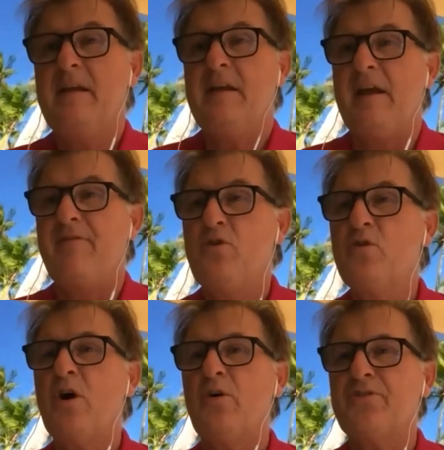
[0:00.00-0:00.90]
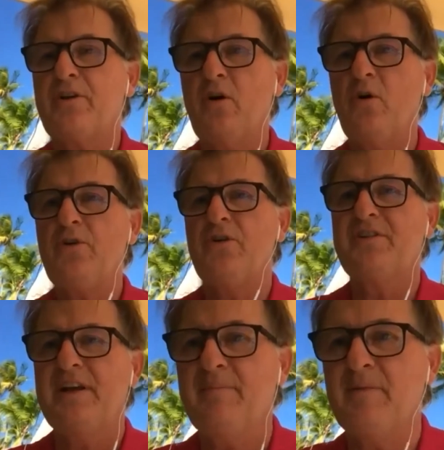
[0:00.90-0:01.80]
If you go slow, your
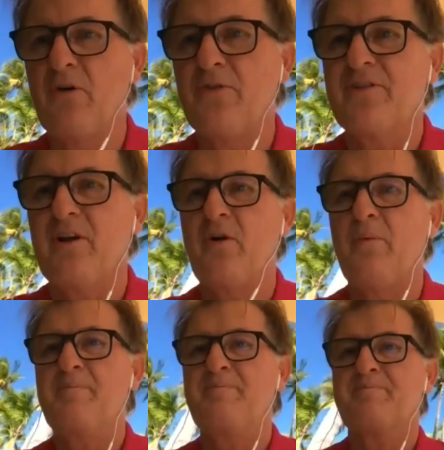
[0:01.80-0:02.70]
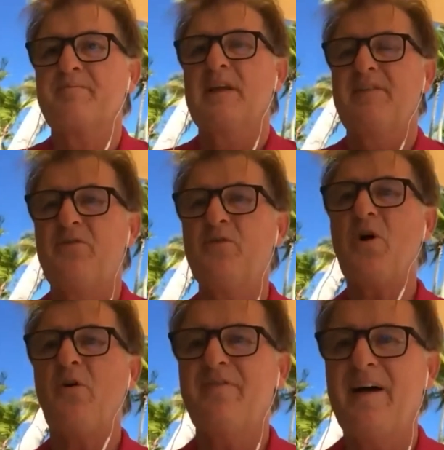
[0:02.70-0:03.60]
team goes slow. If you
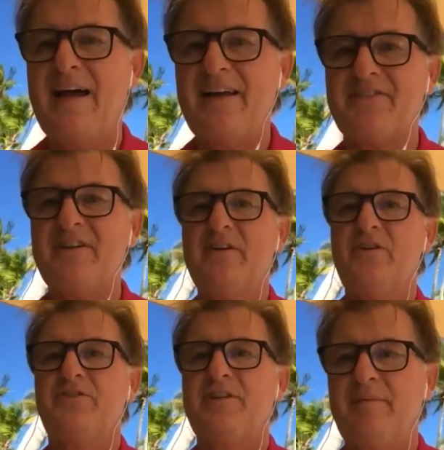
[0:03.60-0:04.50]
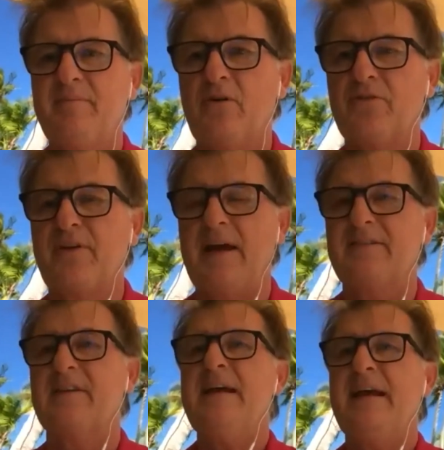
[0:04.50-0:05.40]
go fast, your team goes
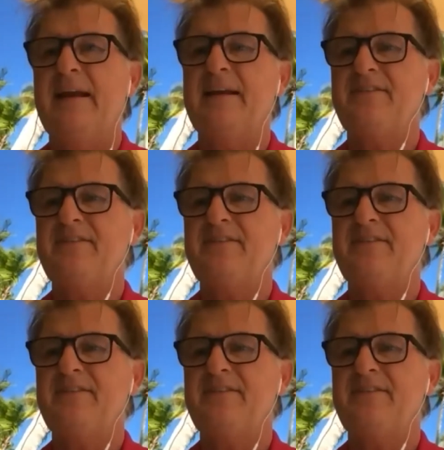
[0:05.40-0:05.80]
fast. And it's